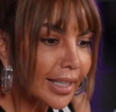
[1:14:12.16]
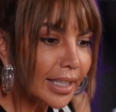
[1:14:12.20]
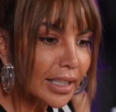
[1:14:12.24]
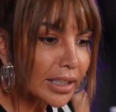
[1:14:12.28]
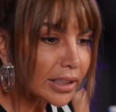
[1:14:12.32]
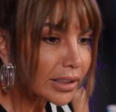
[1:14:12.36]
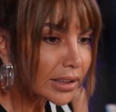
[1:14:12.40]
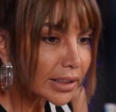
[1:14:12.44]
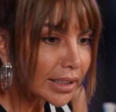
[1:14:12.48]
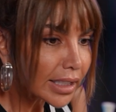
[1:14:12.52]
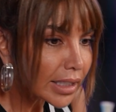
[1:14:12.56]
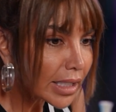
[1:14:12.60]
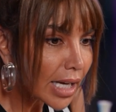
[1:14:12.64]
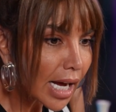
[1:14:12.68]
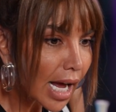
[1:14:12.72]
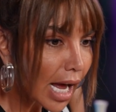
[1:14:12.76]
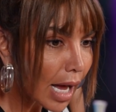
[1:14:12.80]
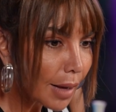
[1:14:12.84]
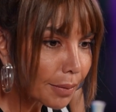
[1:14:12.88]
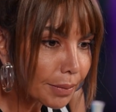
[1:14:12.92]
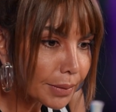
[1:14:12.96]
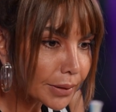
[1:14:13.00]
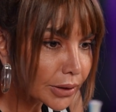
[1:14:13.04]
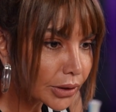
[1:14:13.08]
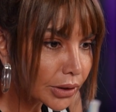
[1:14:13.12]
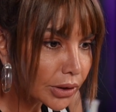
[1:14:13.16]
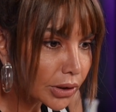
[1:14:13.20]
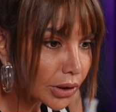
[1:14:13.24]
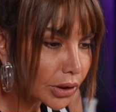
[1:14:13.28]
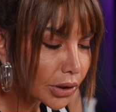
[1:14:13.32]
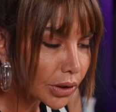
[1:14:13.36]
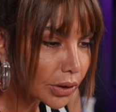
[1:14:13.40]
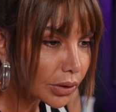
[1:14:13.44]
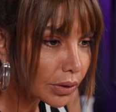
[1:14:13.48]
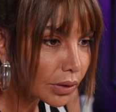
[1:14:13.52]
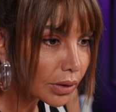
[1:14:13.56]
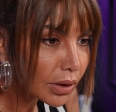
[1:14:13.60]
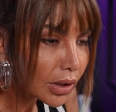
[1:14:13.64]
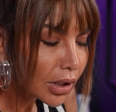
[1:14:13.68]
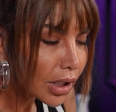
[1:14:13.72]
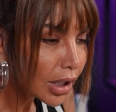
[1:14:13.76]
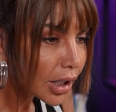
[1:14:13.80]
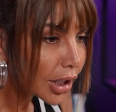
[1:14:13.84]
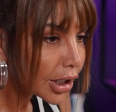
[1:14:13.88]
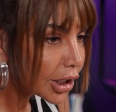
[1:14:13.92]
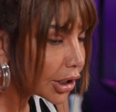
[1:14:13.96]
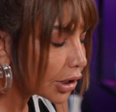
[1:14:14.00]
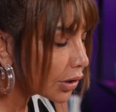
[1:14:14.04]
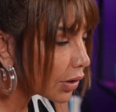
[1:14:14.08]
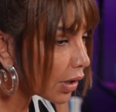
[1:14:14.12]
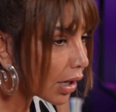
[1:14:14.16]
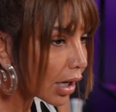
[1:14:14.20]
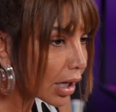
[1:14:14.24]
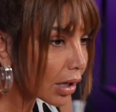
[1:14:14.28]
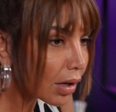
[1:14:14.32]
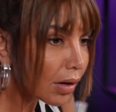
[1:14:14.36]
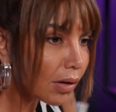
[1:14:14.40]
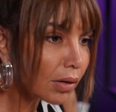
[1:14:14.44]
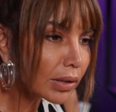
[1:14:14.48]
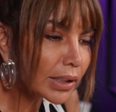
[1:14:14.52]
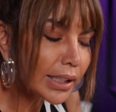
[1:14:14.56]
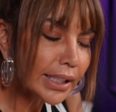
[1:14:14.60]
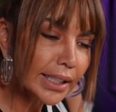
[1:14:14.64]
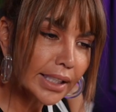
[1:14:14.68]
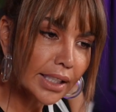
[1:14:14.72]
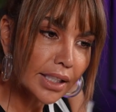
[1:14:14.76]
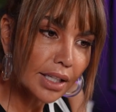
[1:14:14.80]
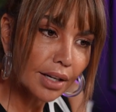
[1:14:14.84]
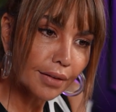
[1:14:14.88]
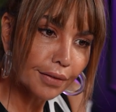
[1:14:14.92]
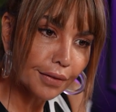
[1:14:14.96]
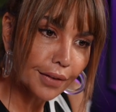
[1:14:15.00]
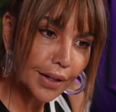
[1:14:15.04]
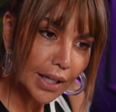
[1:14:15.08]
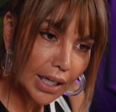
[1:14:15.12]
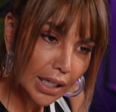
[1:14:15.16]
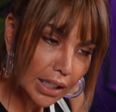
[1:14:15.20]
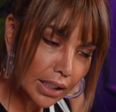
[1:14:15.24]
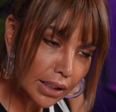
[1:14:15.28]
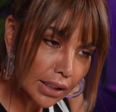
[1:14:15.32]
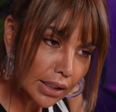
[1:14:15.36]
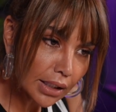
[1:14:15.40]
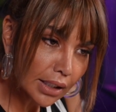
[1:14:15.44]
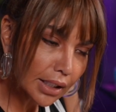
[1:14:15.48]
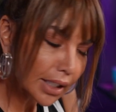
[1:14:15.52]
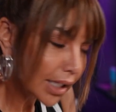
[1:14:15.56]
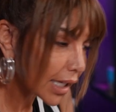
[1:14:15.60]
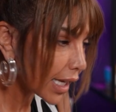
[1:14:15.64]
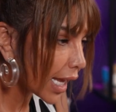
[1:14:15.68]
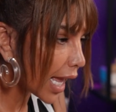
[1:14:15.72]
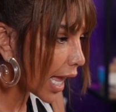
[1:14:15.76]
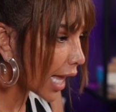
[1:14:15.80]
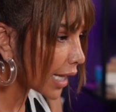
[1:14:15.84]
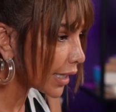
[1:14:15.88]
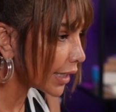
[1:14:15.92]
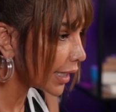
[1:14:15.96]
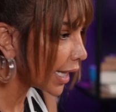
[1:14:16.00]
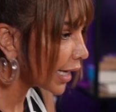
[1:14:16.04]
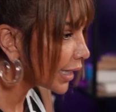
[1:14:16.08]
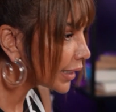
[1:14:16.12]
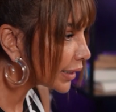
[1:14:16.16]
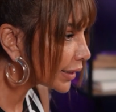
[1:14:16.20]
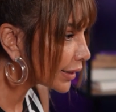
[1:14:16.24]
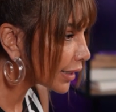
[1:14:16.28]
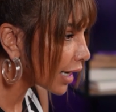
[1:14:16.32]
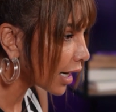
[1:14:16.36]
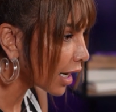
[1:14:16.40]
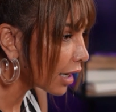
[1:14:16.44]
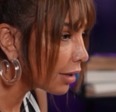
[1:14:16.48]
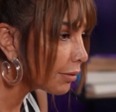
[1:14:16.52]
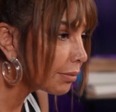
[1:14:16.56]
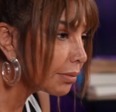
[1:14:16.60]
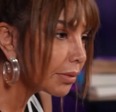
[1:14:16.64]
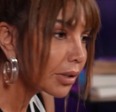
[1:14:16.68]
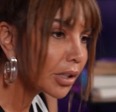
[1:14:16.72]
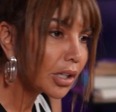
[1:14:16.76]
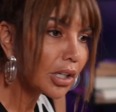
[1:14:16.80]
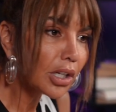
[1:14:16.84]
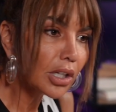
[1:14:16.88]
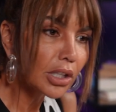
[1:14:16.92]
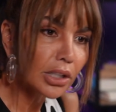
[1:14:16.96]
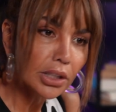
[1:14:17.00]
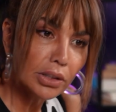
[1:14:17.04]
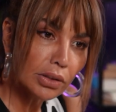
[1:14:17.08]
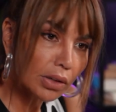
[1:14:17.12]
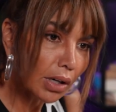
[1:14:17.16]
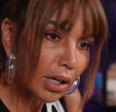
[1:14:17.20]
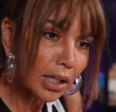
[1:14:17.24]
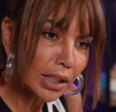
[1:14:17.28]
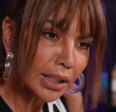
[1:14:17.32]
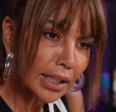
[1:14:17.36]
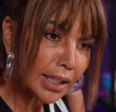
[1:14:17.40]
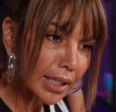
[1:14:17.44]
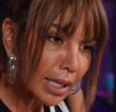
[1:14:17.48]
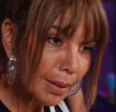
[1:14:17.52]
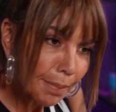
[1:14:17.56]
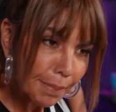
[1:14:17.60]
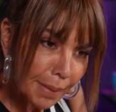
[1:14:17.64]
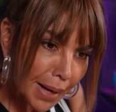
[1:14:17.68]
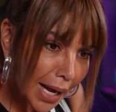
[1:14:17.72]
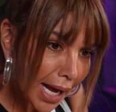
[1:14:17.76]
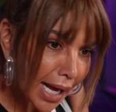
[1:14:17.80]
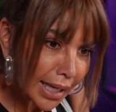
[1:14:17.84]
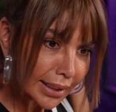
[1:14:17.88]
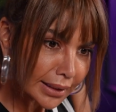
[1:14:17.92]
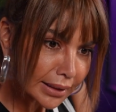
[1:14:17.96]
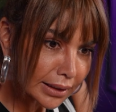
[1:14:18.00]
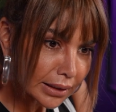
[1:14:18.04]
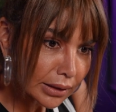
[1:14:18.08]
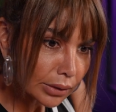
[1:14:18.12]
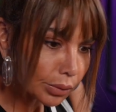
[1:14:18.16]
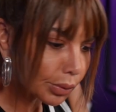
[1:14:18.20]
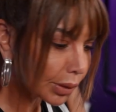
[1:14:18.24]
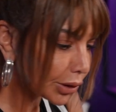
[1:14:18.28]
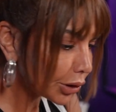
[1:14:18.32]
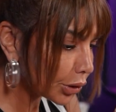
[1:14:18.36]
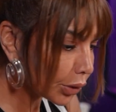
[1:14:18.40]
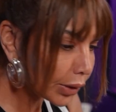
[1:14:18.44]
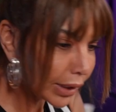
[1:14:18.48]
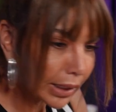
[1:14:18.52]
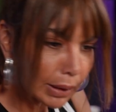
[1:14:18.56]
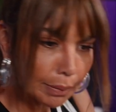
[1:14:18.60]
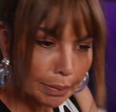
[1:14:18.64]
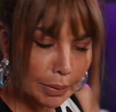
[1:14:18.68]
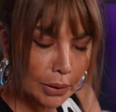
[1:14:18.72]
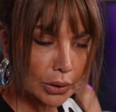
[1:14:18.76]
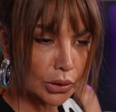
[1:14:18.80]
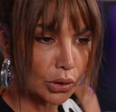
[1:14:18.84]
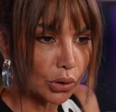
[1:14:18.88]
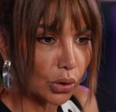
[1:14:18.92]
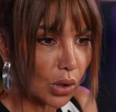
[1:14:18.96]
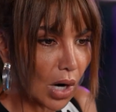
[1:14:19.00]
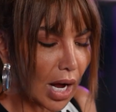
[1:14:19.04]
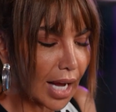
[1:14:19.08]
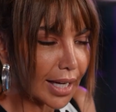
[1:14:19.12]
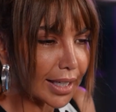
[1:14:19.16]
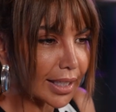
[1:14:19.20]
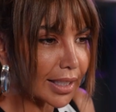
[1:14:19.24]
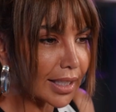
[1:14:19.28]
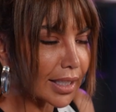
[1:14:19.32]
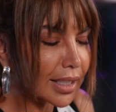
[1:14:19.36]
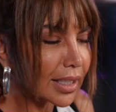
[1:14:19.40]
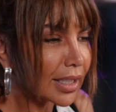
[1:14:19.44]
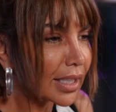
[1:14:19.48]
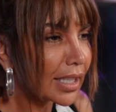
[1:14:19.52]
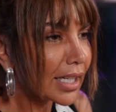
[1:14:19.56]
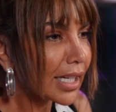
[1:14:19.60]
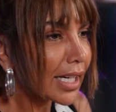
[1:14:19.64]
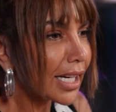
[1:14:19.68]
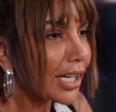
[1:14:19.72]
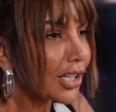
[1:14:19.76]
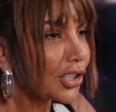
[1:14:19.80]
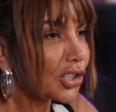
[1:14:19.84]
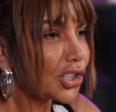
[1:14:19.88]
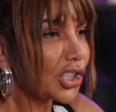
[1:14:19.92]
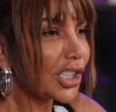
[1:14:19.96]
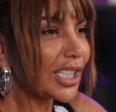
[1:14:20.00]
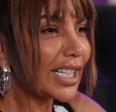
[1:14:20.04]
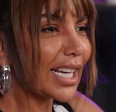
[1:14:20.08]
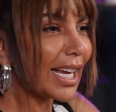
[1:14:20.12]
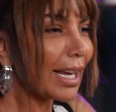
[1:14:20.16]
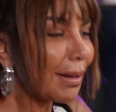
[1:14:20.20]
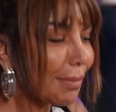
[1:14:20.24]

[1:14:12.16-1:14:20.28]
is gonna happen to you. You are only gonna fail, and next time you are gonna pass when you keep on trying. She came